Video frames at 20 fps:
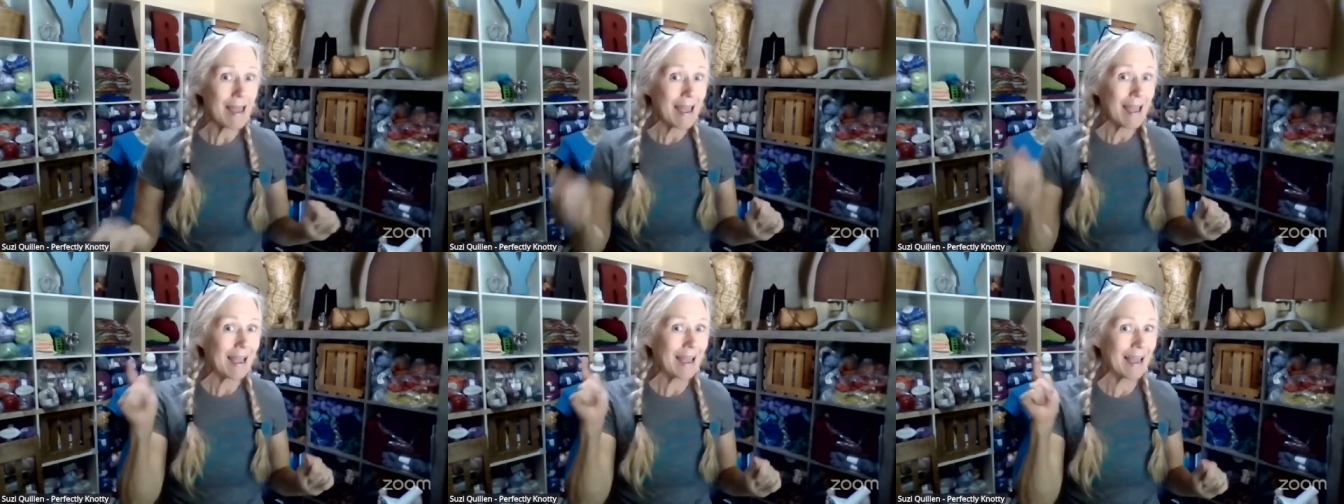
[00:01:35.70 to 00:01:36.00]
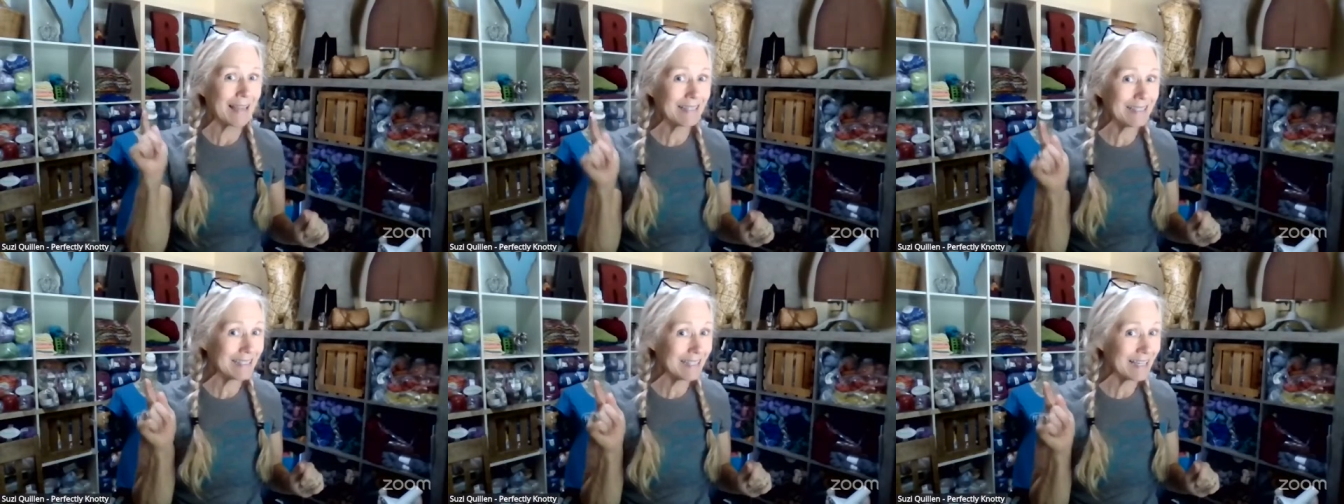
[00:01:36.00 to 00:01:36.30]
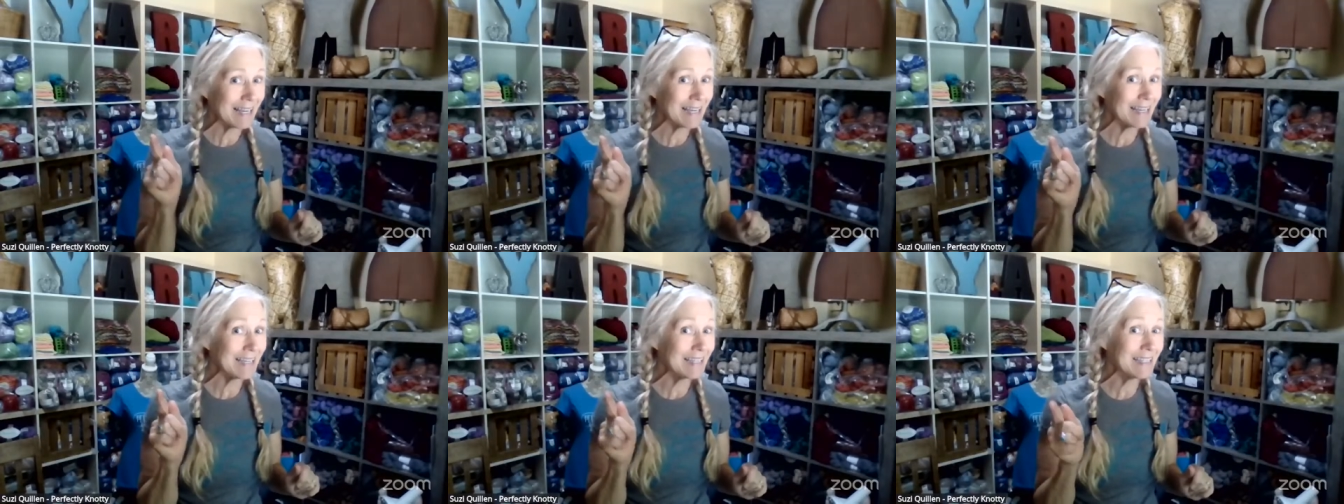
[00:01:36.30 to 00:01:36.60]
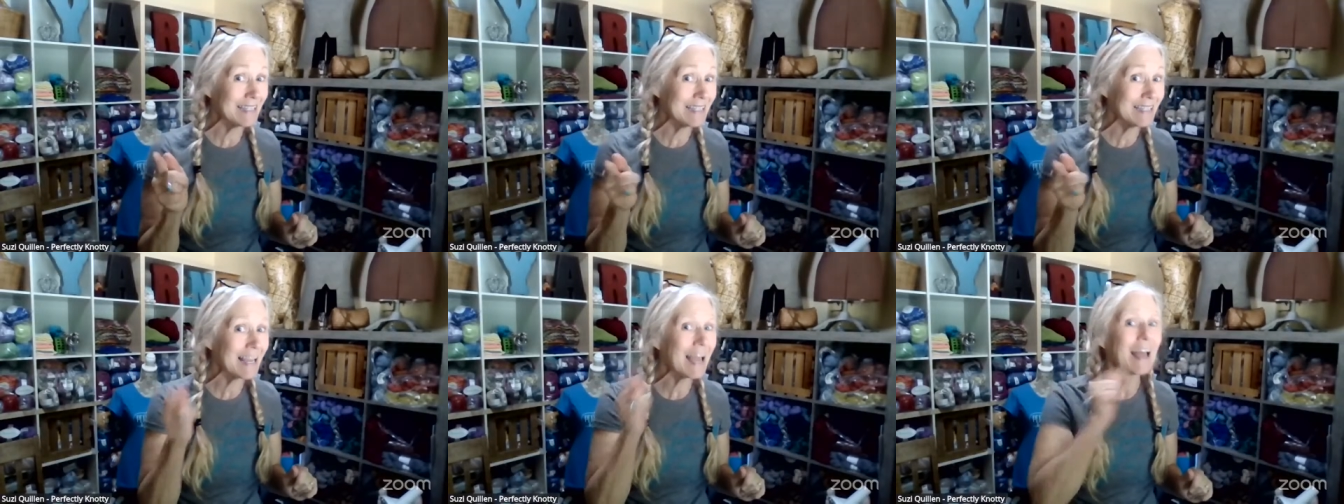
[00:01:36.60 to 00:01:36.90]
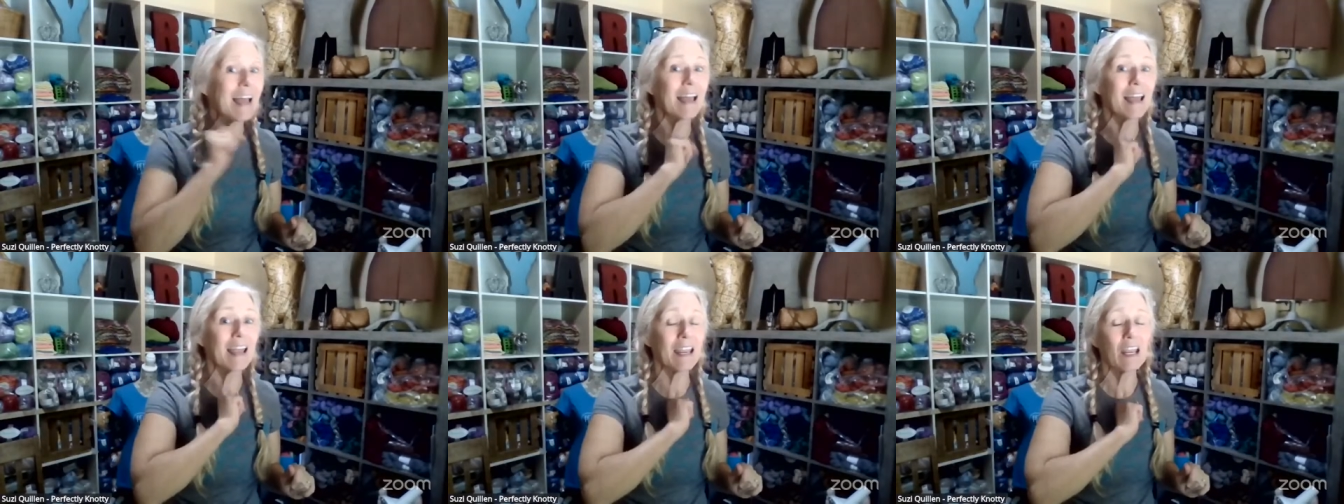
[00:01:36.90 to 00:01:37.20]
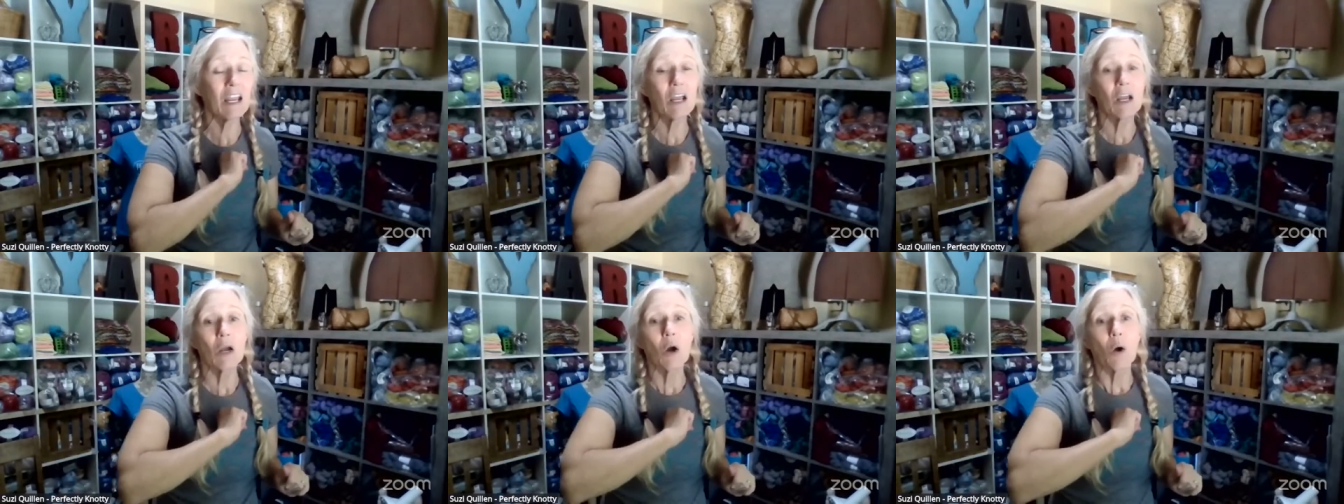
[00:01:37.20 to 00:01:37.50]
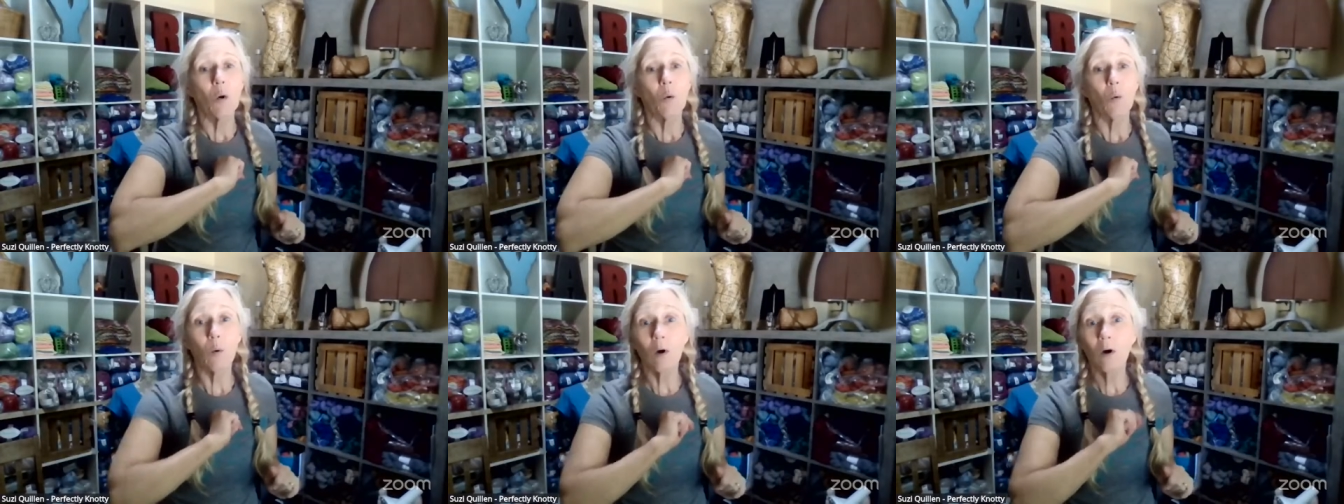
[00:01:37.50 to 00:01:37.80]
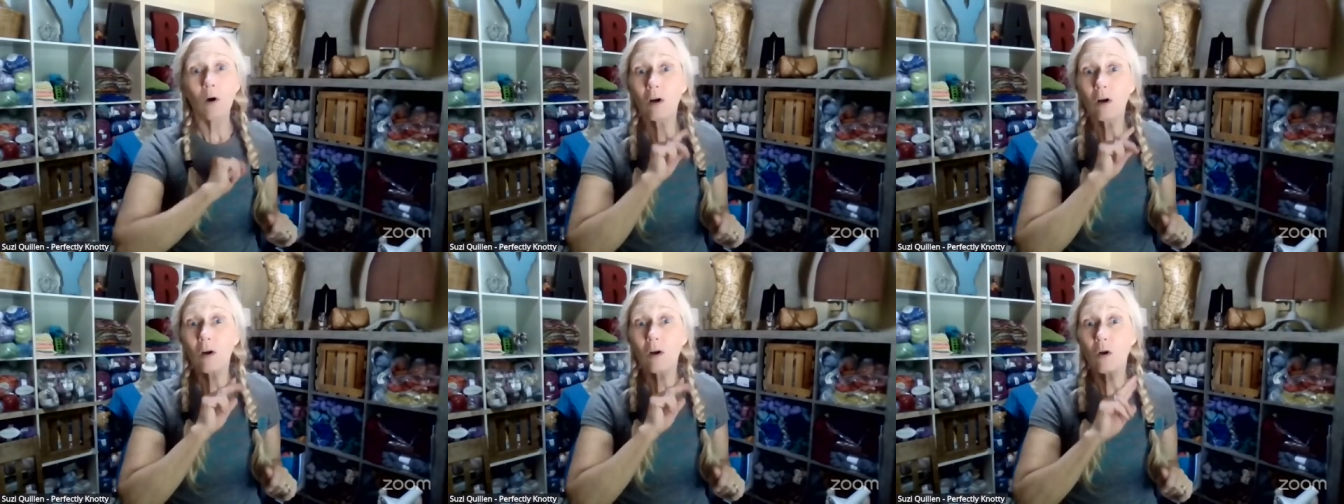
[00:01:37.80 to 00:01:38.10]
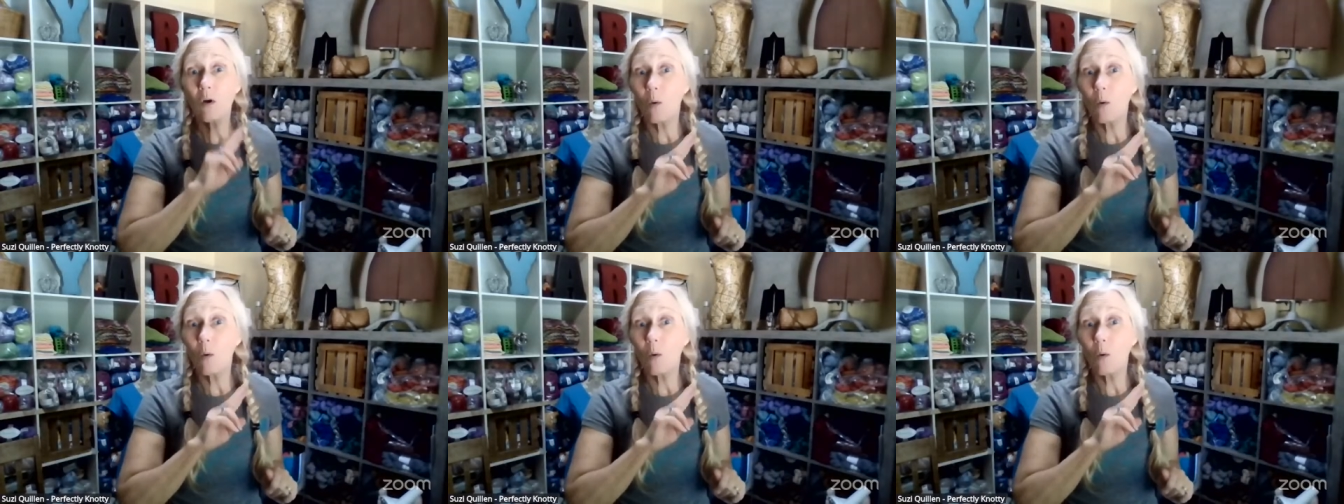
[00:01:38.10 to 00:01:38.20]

And today we're